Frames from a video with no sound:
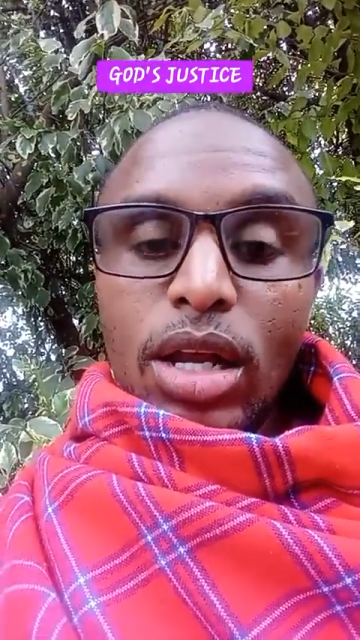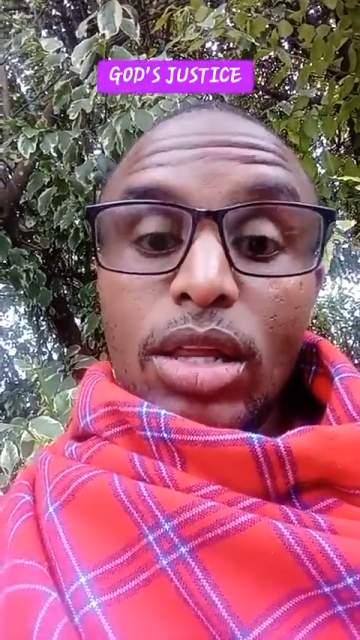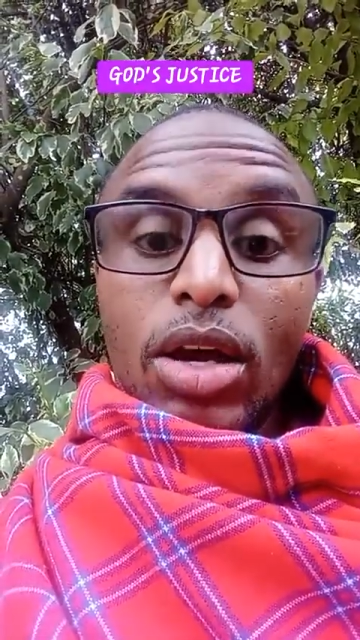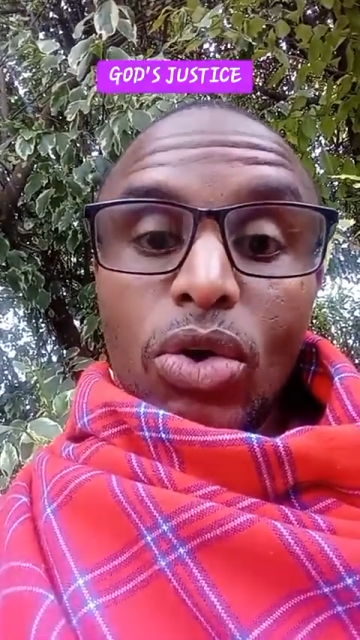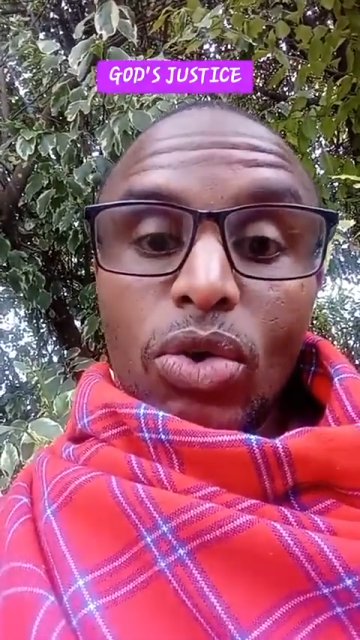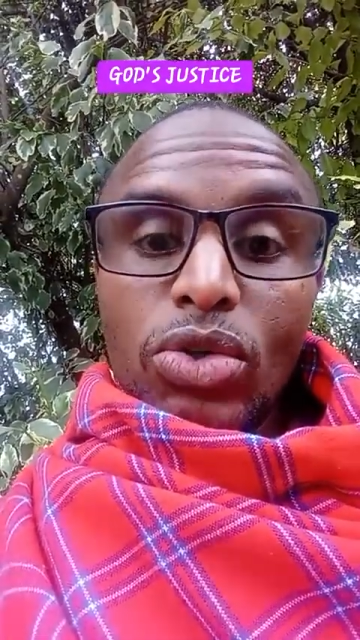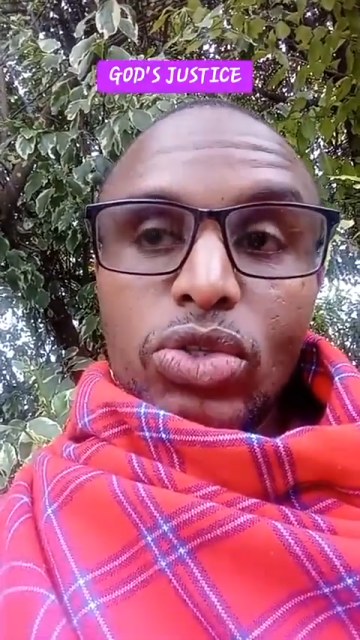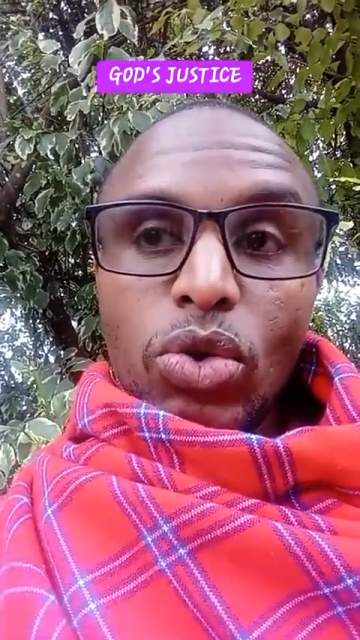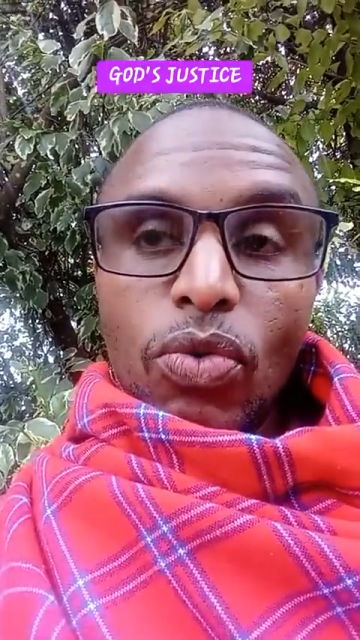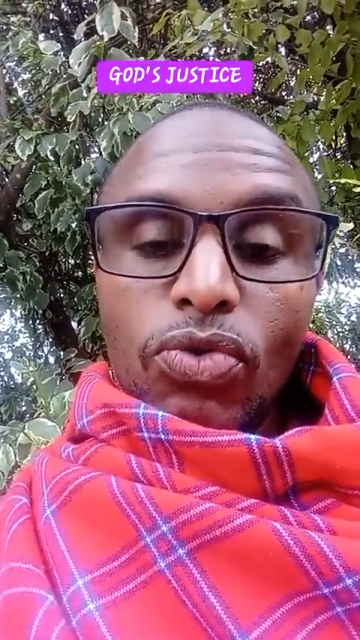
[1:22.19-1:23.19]
the
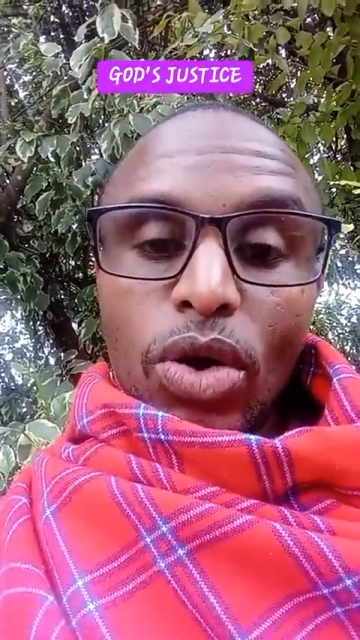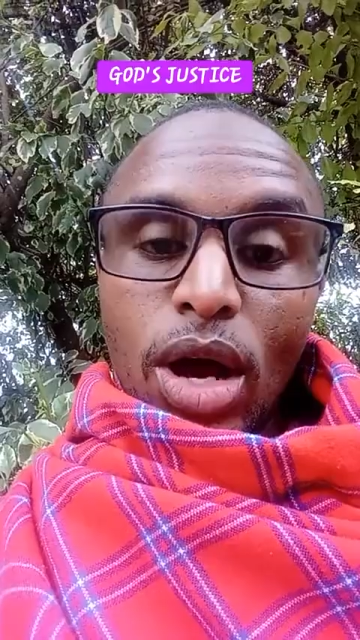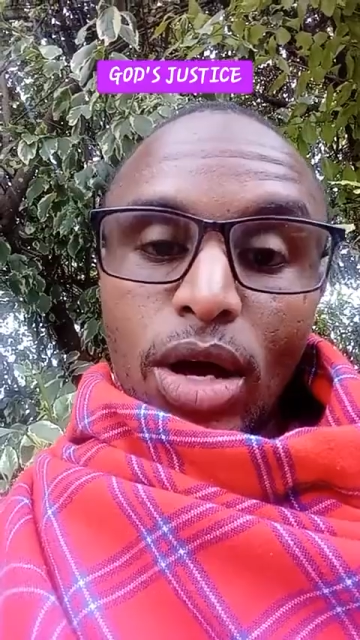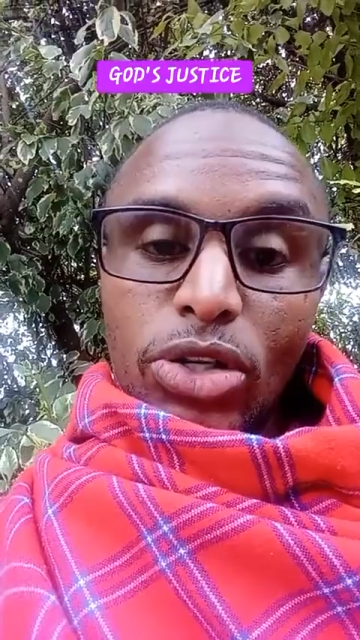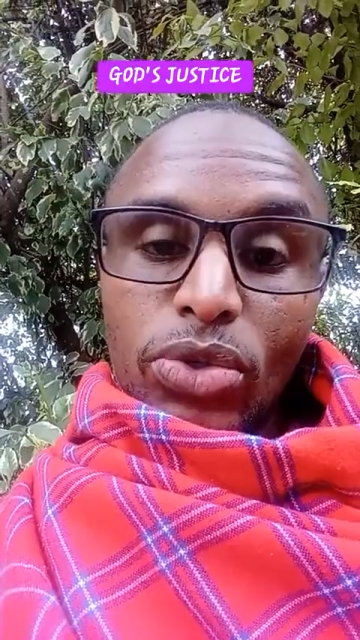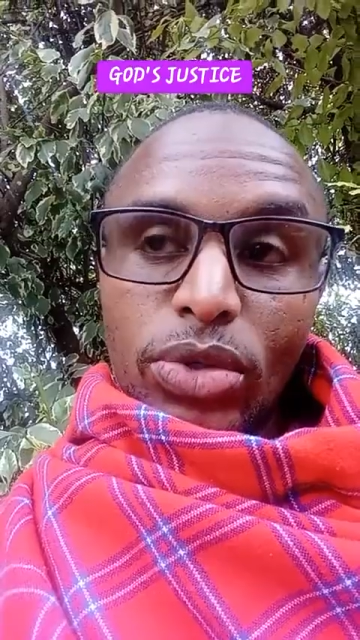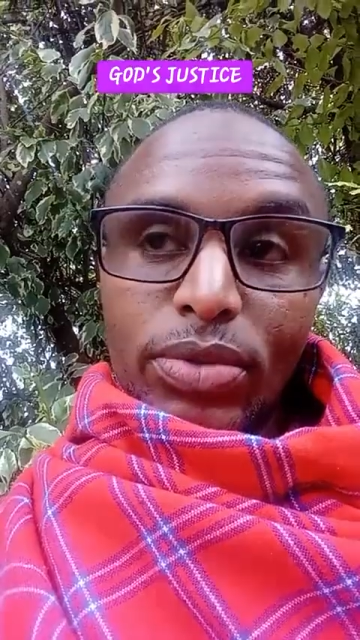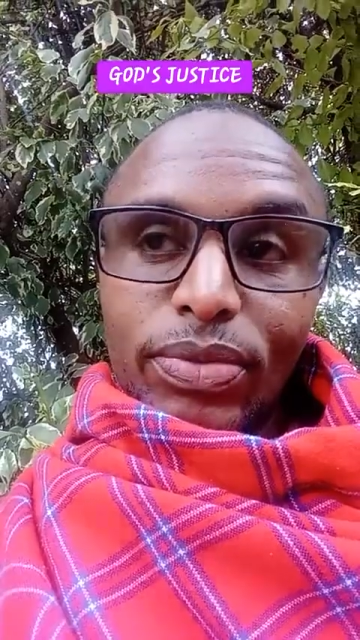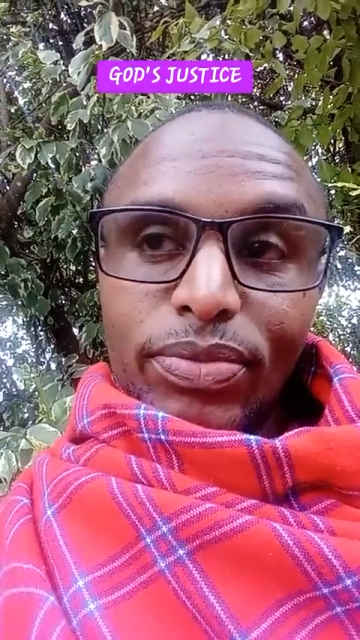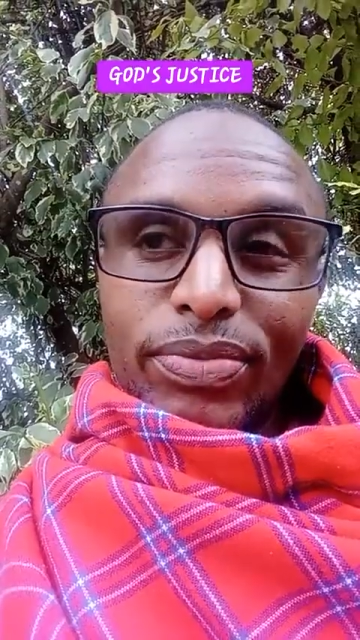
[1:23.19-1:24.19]
cross of your action.
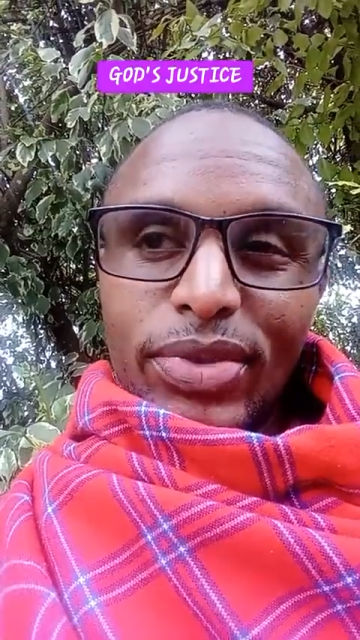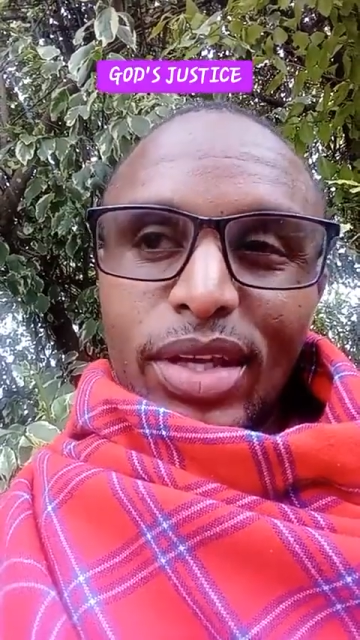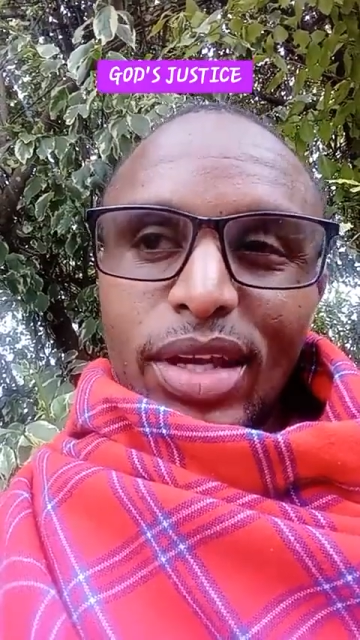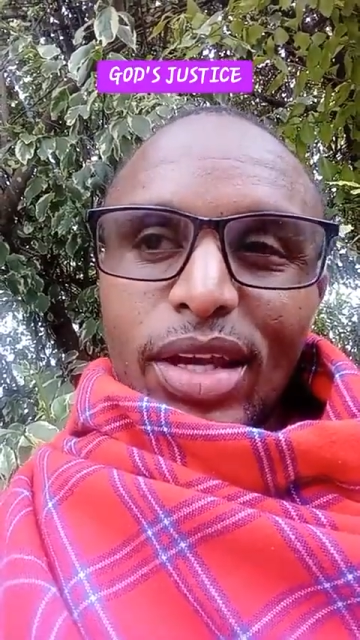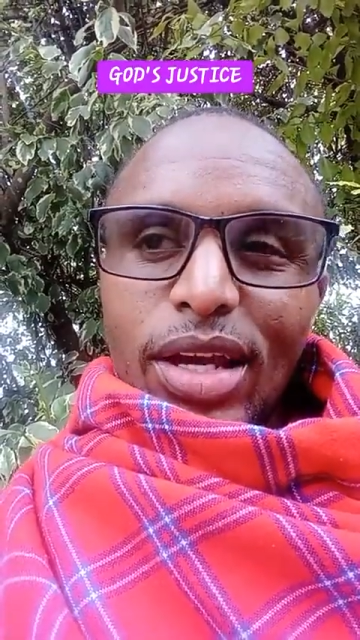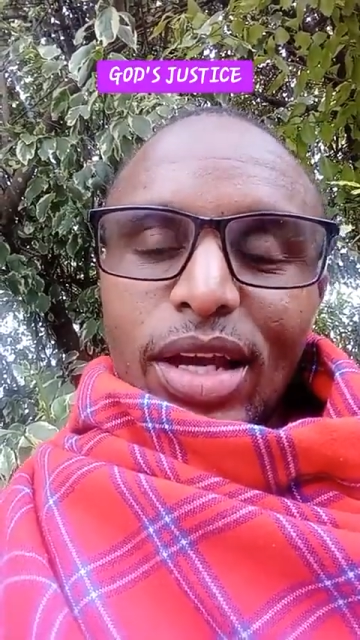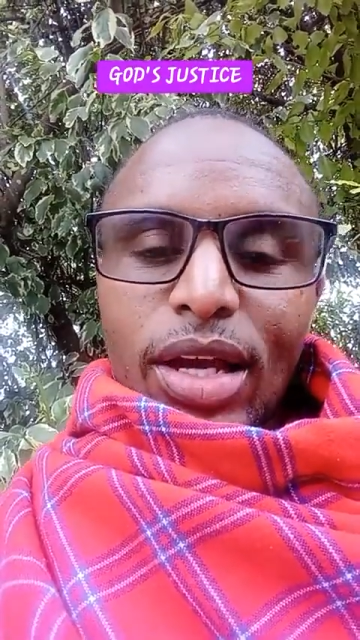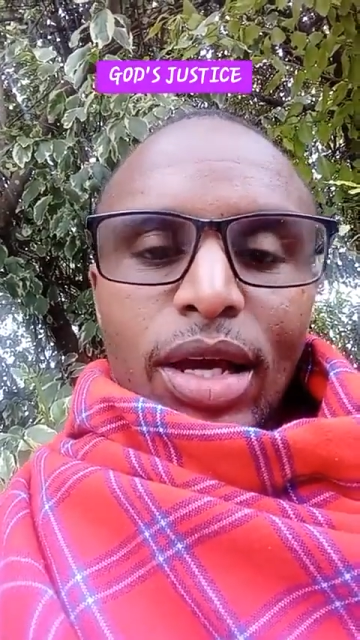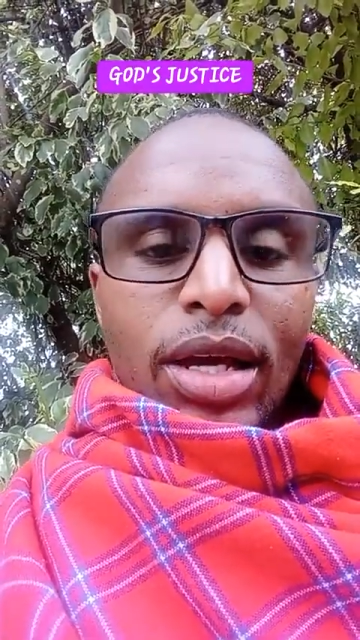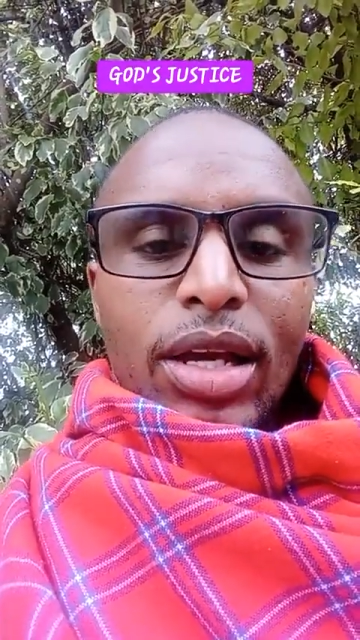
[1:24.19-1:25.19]

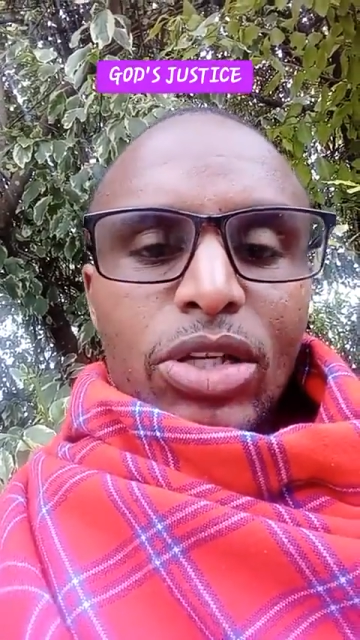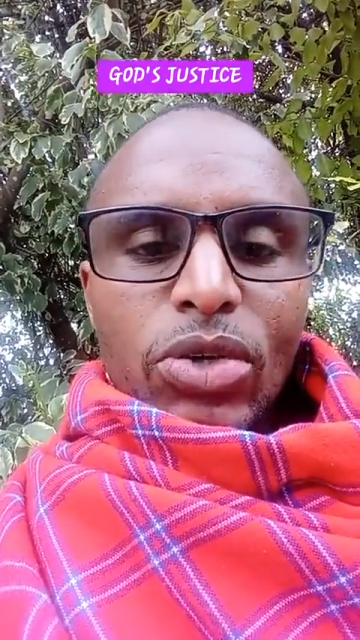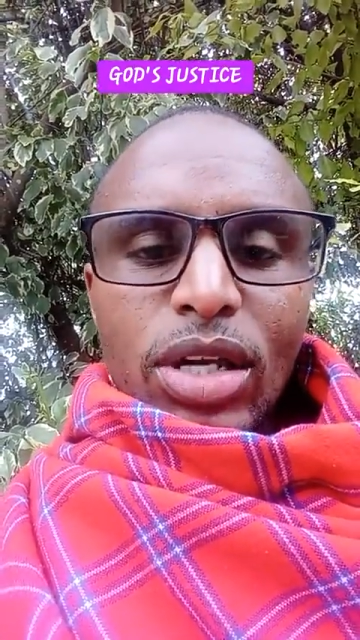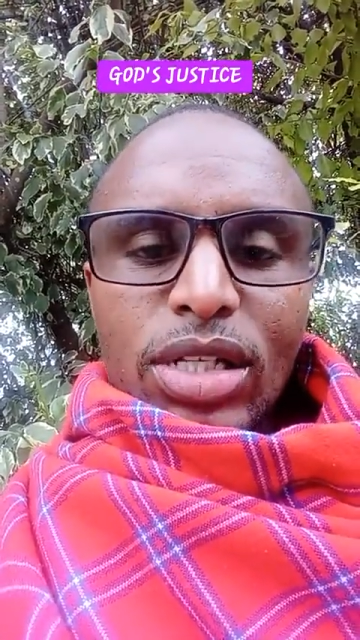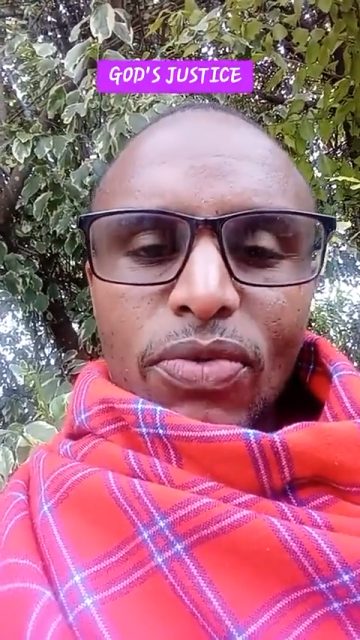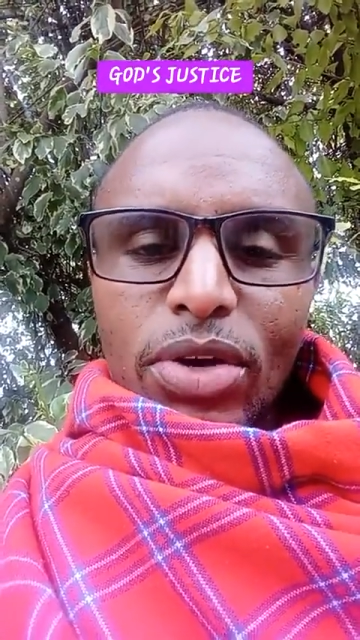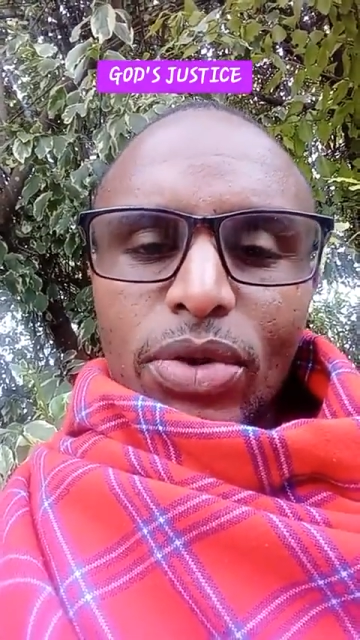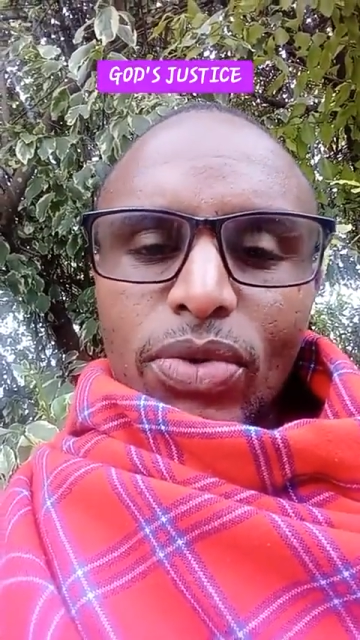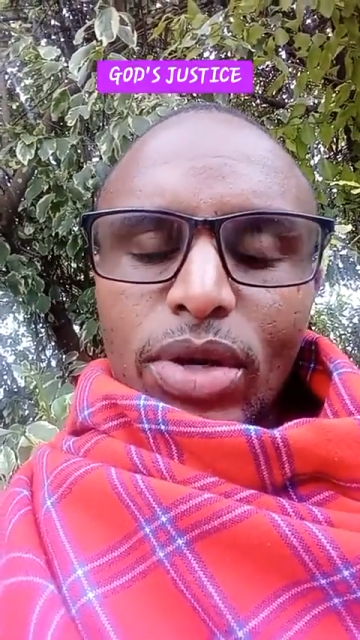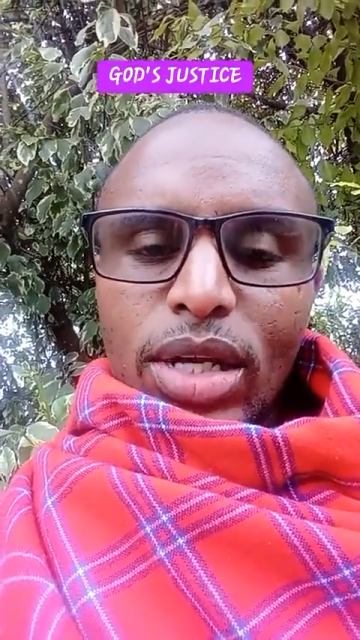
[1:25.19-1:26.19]
King Saul is a very
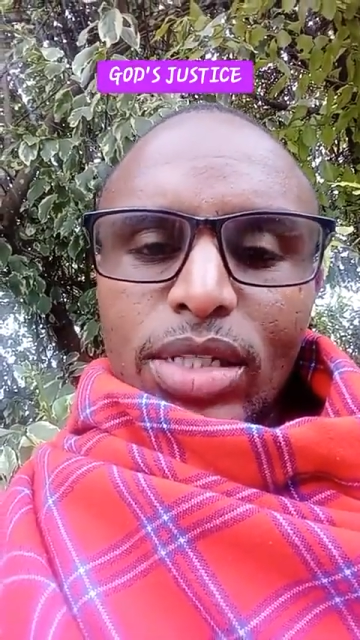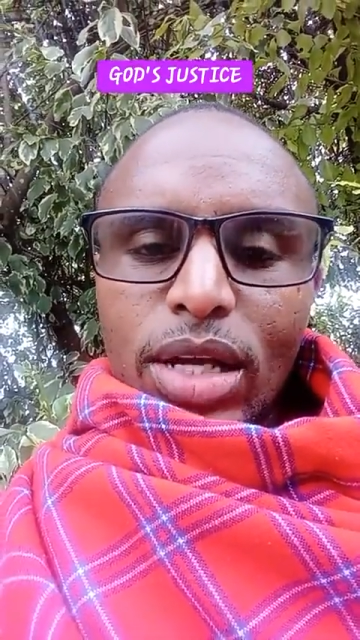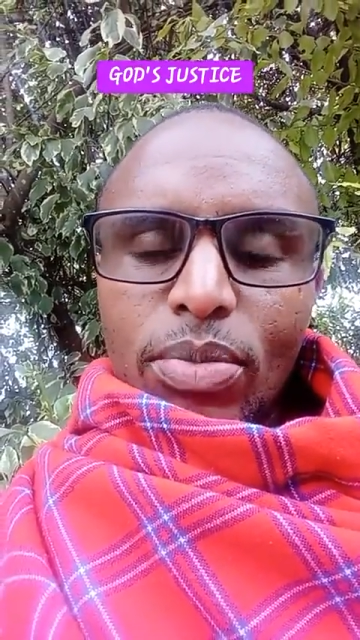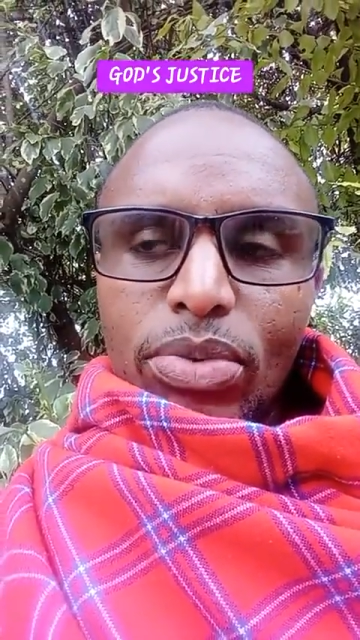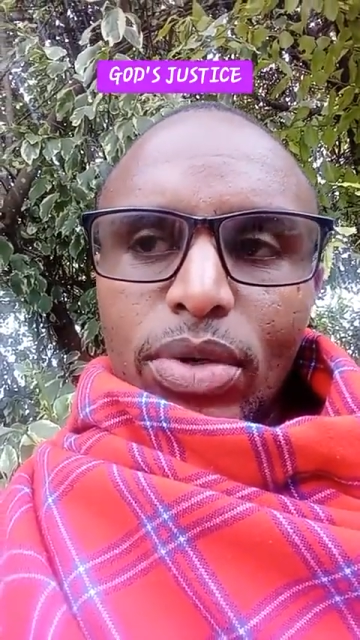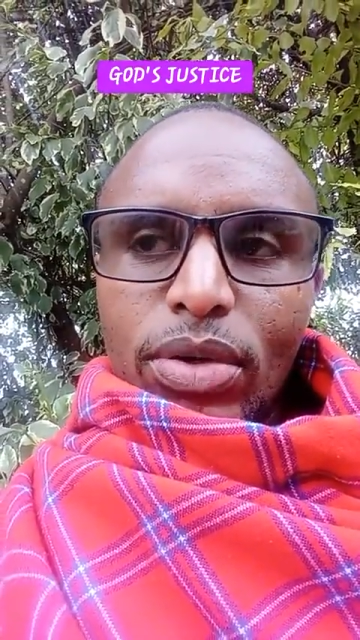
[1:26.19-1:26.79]
good example.